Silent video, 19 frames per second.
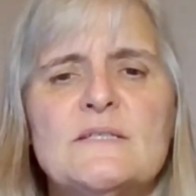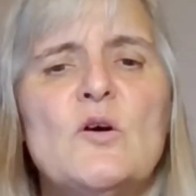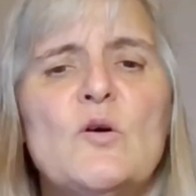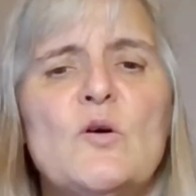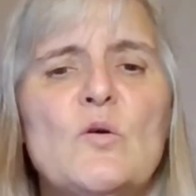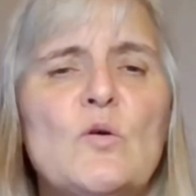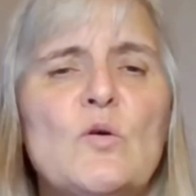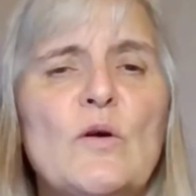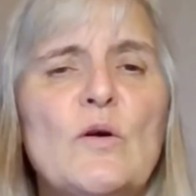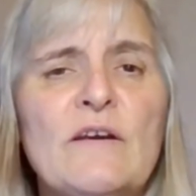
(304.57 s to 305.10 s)

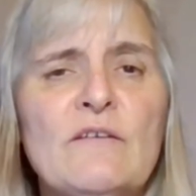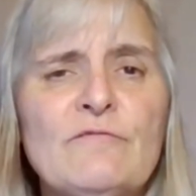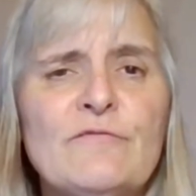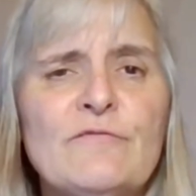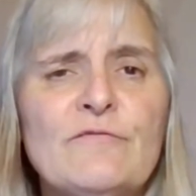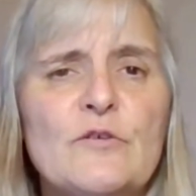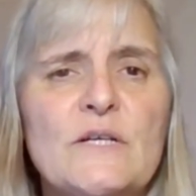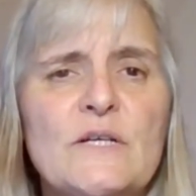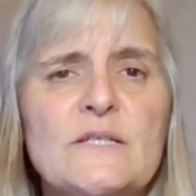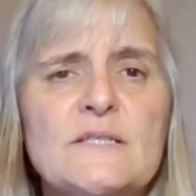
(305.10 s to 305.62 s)
So
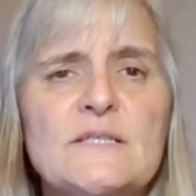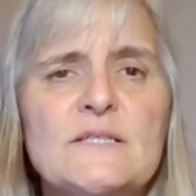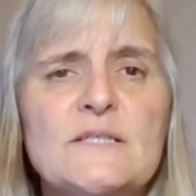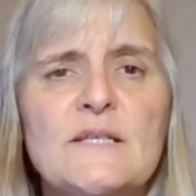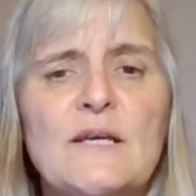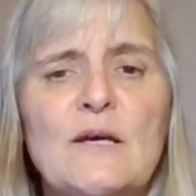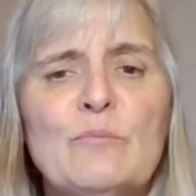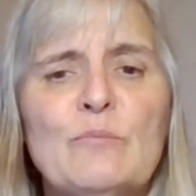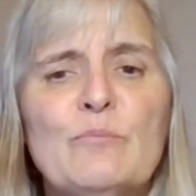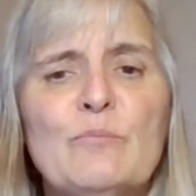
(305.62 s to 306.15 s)
inference
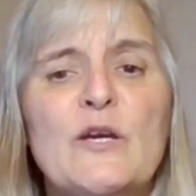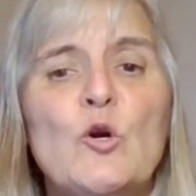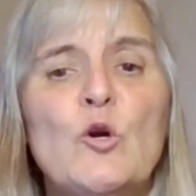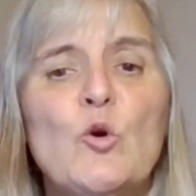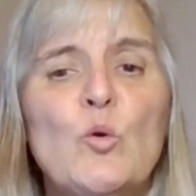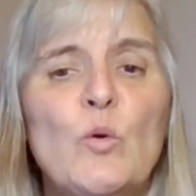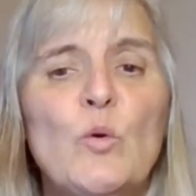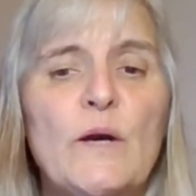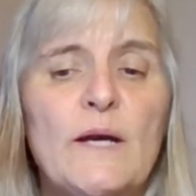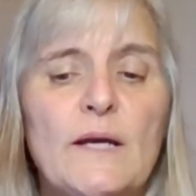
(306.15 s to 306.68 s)
can be
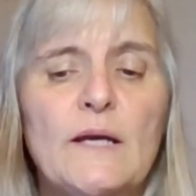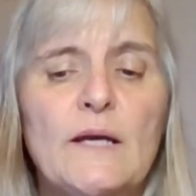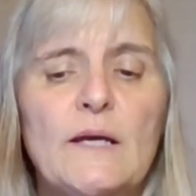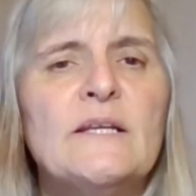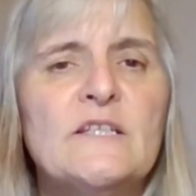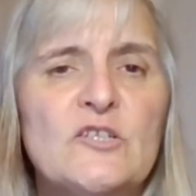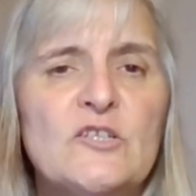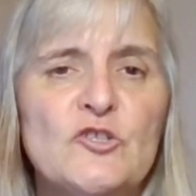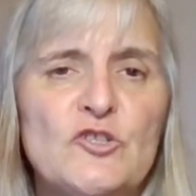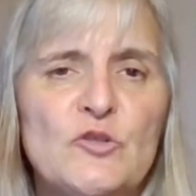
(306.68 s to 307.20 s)
quick
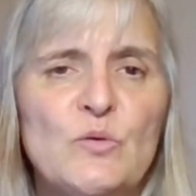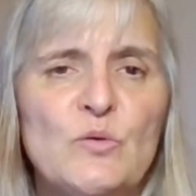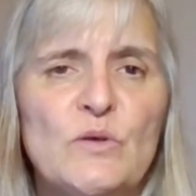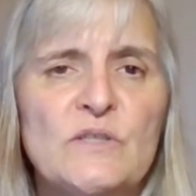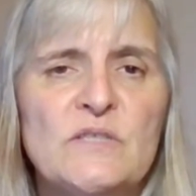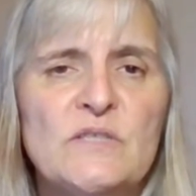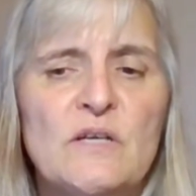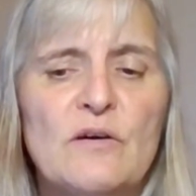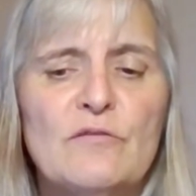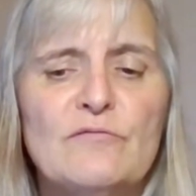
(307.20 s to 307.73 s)
and
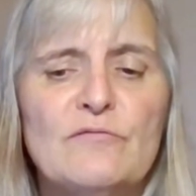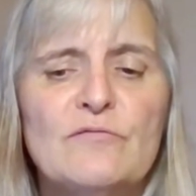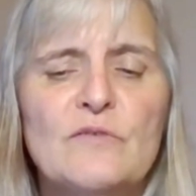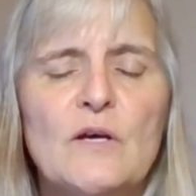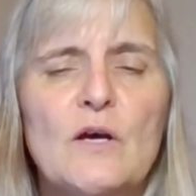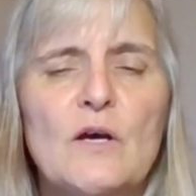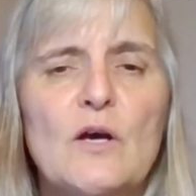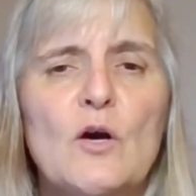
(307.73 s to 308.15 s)
intuitive.